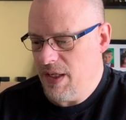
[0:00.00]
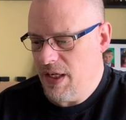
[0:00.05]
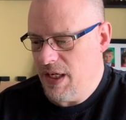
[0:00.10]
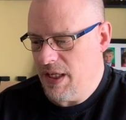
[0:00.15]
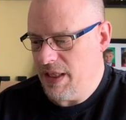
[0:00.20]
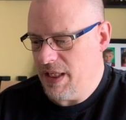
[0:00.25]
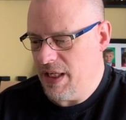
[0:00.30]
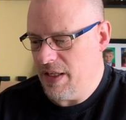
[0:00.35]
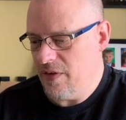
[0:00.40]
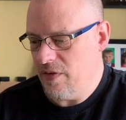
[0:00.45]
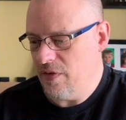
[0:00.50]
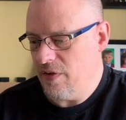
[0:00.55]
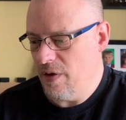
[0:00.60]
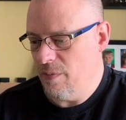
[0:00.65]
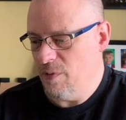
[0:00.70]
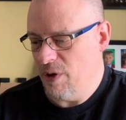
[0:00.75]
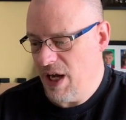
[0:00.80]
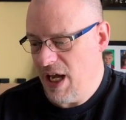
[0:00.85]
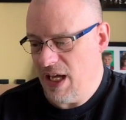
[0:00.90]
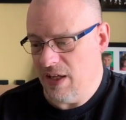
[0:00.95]
And then
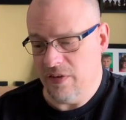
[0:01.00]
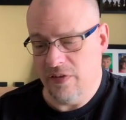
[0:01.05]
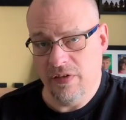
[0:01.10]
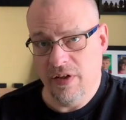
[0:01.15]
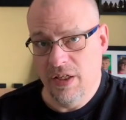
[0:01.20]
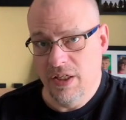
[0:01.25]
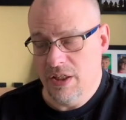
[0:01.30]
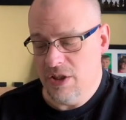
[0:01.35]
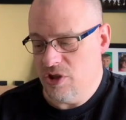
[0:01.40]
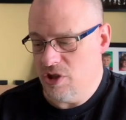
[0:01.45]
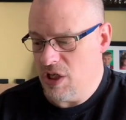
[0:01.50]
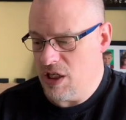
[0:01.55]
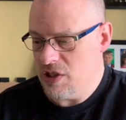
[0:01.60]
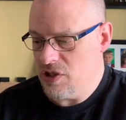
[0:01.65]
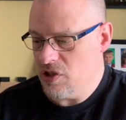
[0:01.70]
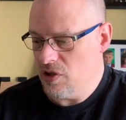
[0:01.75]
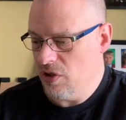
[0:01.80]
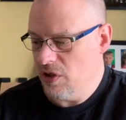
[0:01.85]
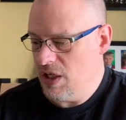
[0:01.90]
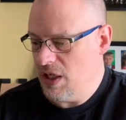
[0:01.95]
someone else
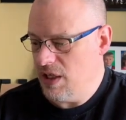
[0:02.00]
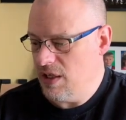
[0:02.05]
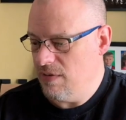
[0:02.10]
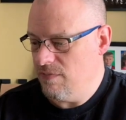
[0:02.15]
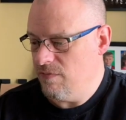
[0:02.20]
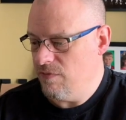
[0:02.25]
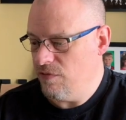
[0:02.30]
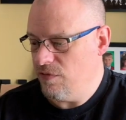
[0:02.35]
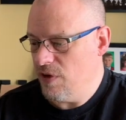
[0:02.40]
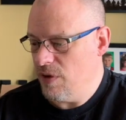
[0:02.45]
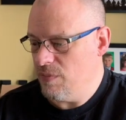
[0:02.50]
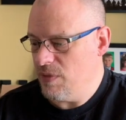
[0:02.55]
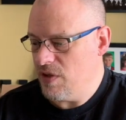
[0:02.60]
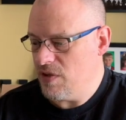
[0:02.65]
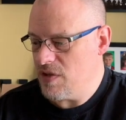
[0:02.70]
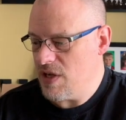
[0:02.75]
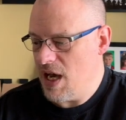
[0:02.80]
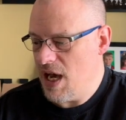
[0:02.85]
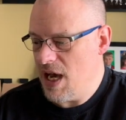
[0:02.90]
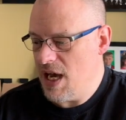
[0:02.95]
jostled him from the
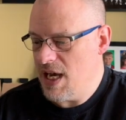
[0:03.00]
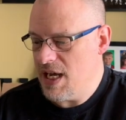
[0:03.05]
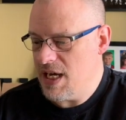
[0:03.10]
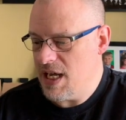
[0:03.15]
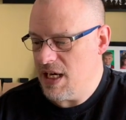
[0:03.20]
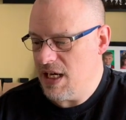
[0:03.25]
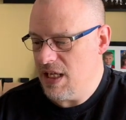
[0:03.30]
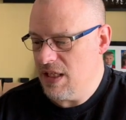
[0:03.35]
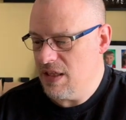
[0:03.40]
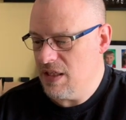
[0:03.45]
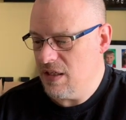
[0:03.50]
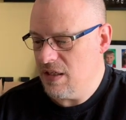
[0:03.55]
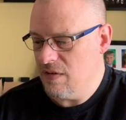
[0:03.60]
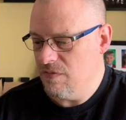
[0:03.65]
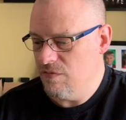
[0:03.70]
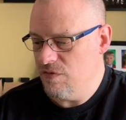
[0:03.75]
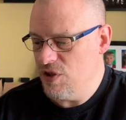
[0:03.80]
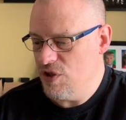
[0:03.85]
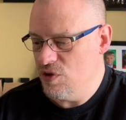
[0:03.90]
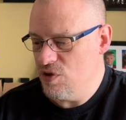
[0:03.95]
side, and in the
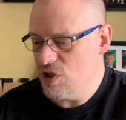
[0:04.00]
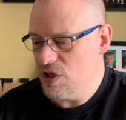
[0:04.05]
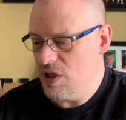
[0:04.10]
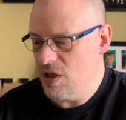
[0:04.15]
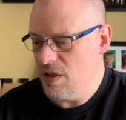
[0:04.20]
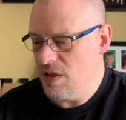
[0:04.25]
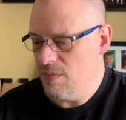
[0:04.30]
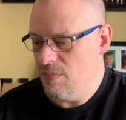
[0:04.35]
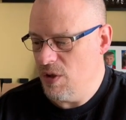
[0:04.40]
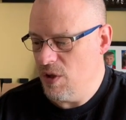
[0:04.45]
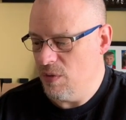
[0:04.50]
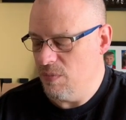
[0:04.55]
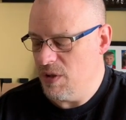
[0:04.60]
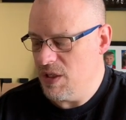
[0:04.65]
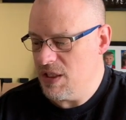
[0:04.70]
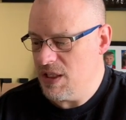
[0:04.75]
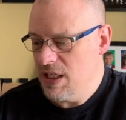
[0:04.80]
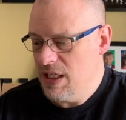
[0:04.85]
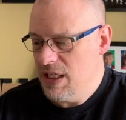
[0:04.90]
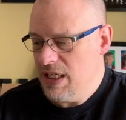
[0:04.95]
confusion of the
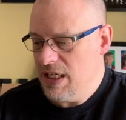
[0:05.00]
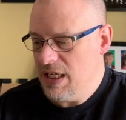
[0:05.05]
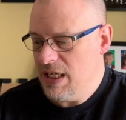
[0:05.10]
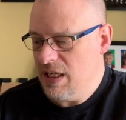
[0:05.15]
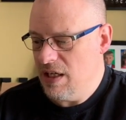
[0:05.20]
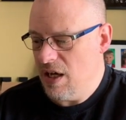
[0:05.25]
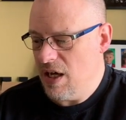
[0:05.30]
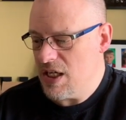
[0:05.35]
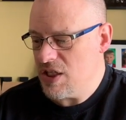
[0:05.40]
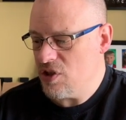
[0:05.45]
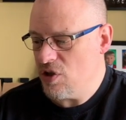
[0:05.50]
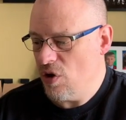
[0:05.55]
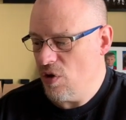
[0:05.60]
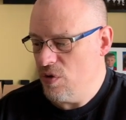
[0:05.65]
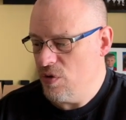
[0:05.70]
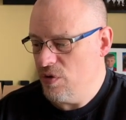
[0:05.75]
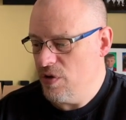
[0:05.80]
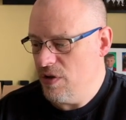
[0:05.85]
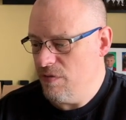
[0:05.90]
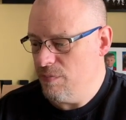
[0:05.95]
moment, he lost
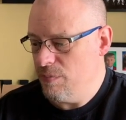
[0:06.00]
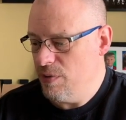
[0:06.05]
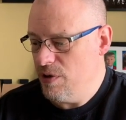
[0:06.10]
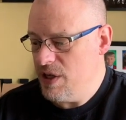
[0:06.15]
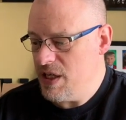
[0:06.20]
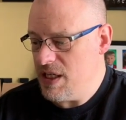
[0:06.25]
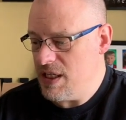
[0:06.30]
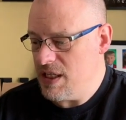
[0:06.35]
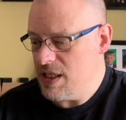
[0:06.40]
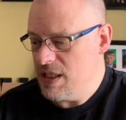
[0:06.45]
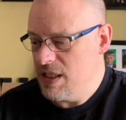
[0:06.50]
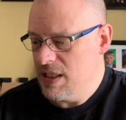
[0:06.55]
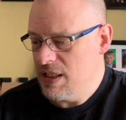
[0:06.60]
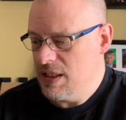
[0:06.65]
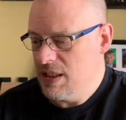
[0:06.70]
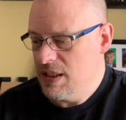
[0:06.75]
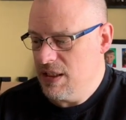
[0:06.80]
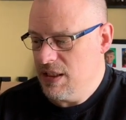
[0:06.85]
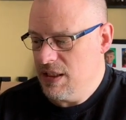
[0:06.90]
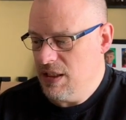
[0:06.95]
hold of Bree.
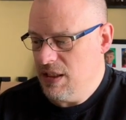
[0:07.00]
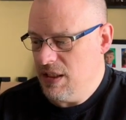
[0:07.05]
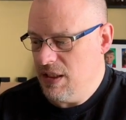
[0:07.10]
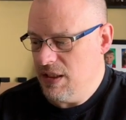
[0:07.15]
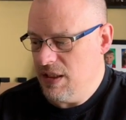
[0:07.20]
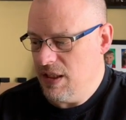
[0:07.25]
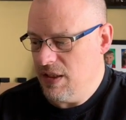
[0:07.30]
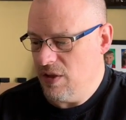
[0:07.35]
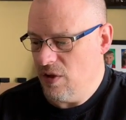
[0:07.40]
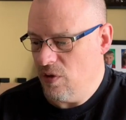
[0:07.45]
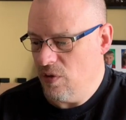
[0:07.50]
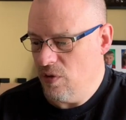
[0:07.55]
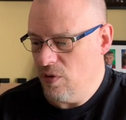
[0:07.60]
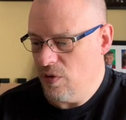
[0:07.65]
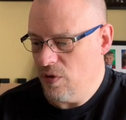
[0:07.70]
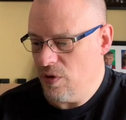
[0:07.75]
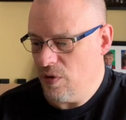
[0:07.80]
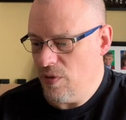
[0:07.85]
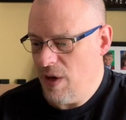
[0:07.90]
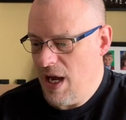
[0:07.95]
And then the whole
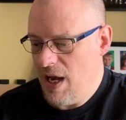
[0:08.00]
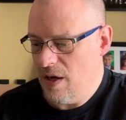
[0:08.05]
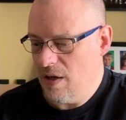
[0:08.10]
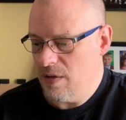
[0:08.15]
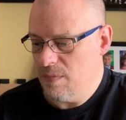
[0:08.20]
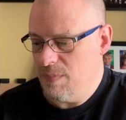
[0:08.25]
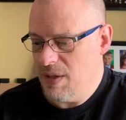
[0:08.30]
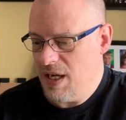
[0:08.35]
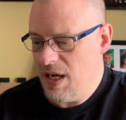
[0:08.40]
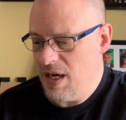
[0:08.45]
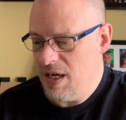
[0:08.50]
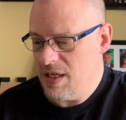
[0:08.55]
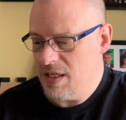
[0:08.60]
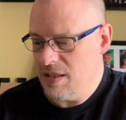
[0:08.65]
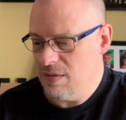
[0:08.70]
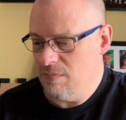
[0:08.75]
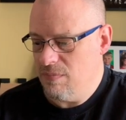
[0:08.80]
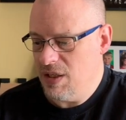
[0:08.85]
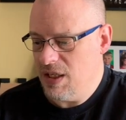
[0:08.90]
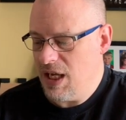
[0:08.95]
crowd behind
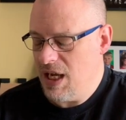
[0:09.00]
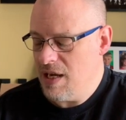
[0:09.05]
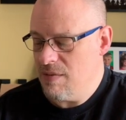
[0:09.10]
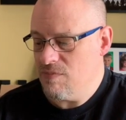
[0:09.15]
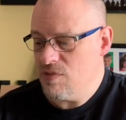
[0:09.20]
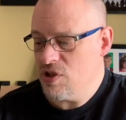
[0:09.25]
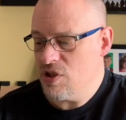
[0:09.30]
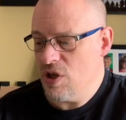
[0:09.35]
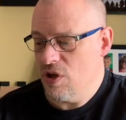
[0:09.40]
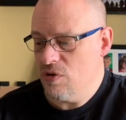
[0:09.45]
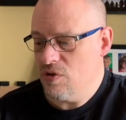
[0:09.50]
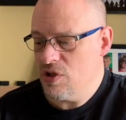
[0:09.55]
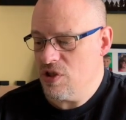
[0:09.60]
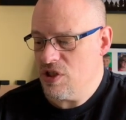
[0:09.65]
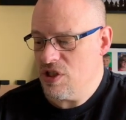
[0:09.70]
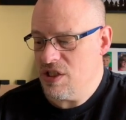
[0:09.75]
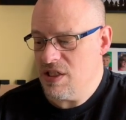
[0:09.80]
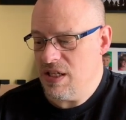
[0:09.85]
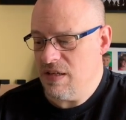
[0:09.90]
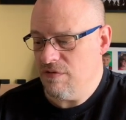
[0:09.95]
him became so
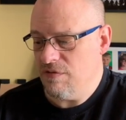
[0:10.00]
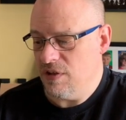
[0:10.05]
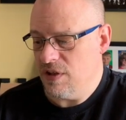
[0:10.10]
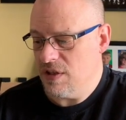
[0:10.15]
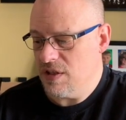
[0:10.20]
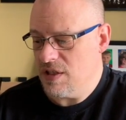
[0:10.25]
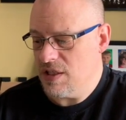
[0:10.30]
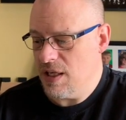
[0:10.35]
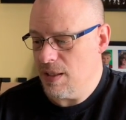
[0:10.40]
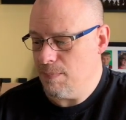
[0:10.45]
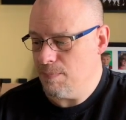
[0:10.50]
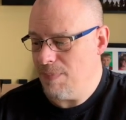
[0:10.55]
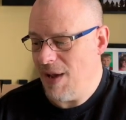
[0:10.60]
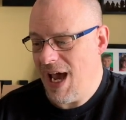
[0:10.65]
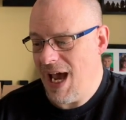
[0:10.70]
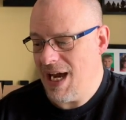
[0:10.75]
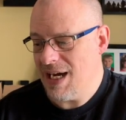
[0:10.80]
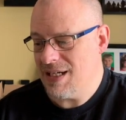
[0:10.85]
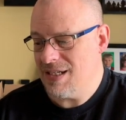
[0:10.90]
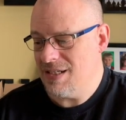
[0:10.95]
stiffened and
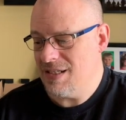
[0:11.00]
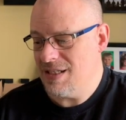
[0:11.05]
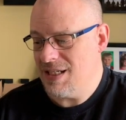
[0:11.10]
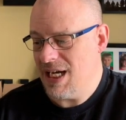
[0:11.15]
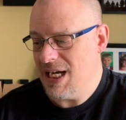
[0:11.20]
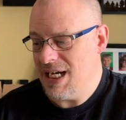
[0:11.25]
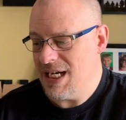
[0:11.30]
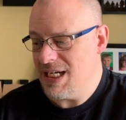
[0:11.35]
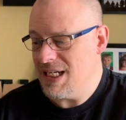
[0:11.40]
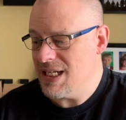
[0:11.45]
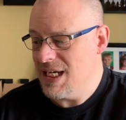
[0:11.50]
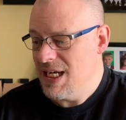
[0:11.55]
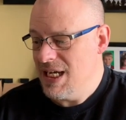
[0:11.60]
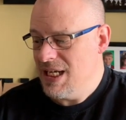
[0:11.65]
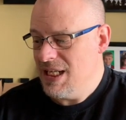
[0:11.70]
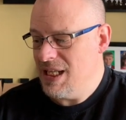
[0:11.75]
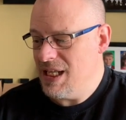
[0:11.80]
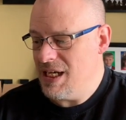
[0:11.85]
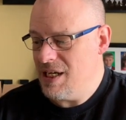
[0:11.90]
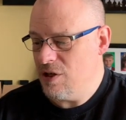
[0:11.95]
packed tight
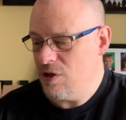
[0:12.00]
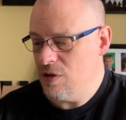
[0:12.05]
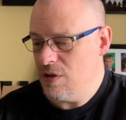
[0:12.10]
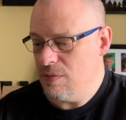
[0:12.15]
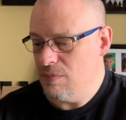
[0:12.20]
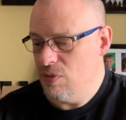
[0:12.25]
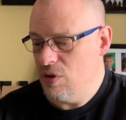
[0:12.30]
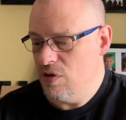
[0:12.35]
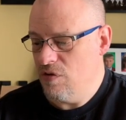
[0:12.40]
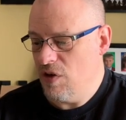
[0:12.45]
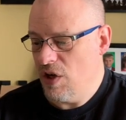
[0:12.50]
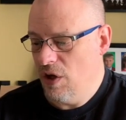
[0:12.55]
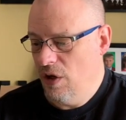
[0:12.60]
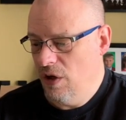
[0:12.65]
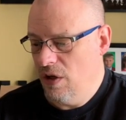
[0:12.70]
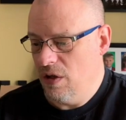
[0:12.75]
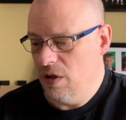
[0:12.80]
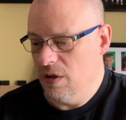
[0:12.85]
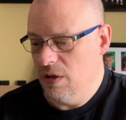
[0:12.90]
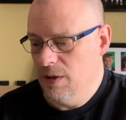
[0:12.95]
that he couldn't move at
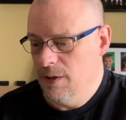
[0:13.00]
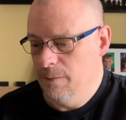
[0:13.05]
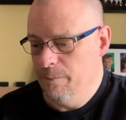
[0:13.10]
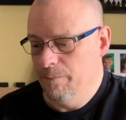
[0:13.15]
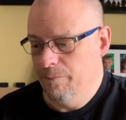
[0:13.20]
all.